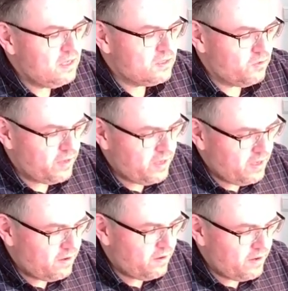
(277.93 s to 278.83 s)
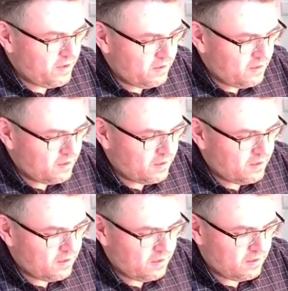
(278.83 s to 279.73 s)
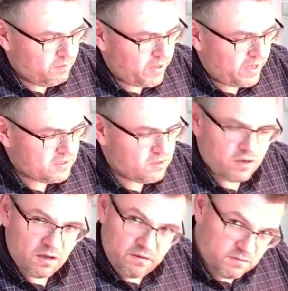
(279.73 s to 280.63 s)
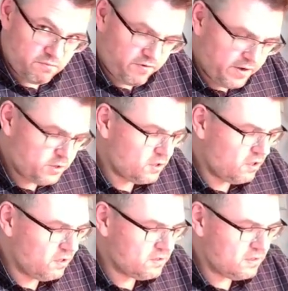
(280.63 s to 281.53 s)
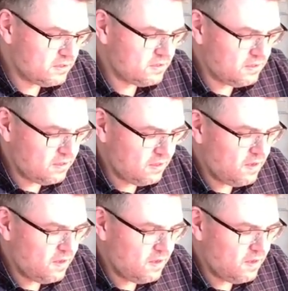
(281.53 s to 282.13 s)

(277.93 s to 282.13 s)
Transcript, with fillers: So here in the in the penstock I have some friction losses, yeah?